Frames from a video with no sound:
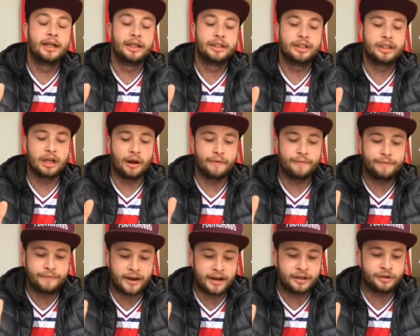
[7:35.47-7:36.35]
So
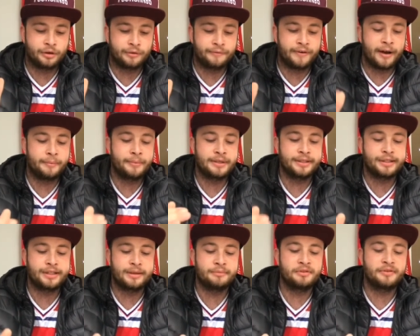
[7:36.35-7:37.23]
thank you, Fabian
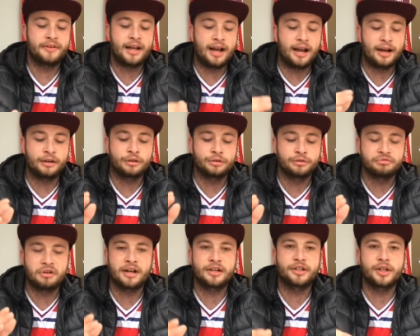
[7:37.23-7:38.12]
Sims, for that, and
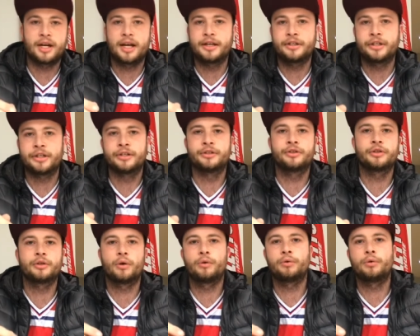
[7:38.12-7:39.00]

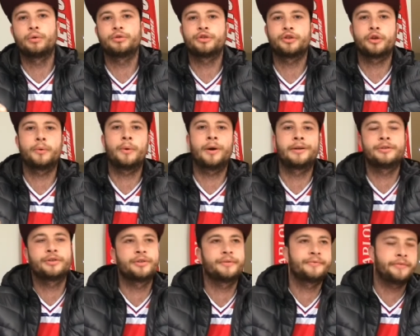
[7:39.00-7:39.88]
congratulations on your
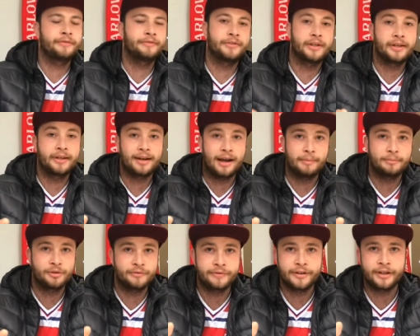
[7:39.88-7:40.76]
250
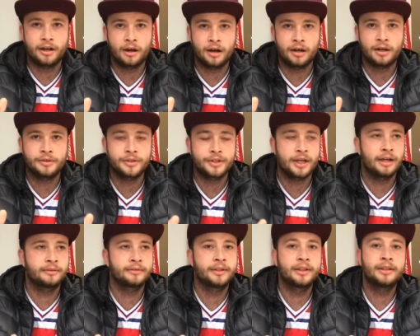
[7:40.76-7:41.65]
caps for the Harlow
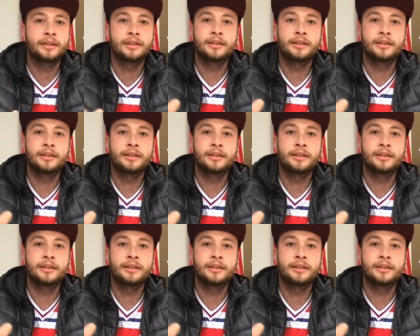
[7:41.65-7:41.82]
Town.